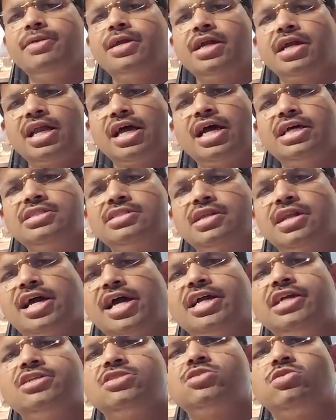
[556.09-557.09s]
aimed at large
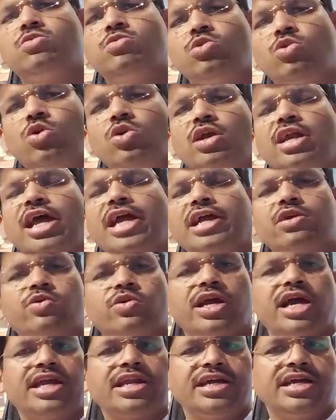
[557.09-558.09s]
clients who don't like
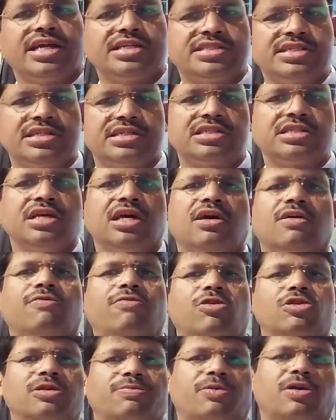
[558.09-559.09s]
to carry assets
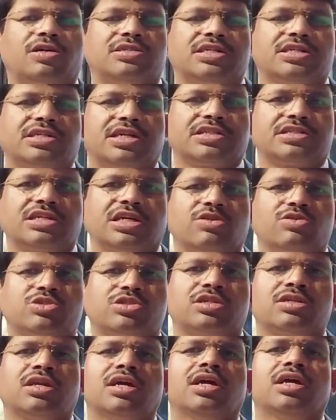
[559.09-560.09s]
for the project
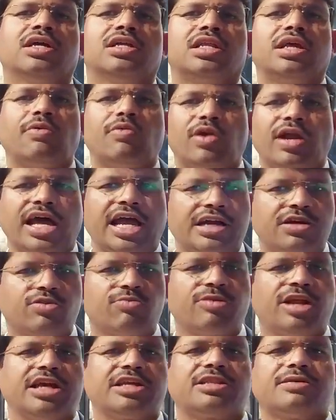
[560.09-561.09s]
execution. They would like
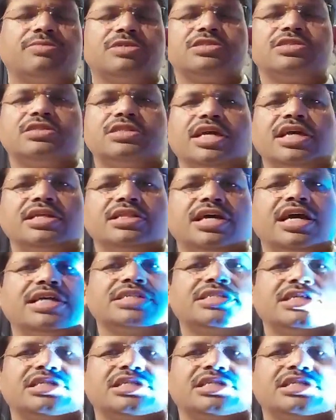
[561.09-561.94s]
to take the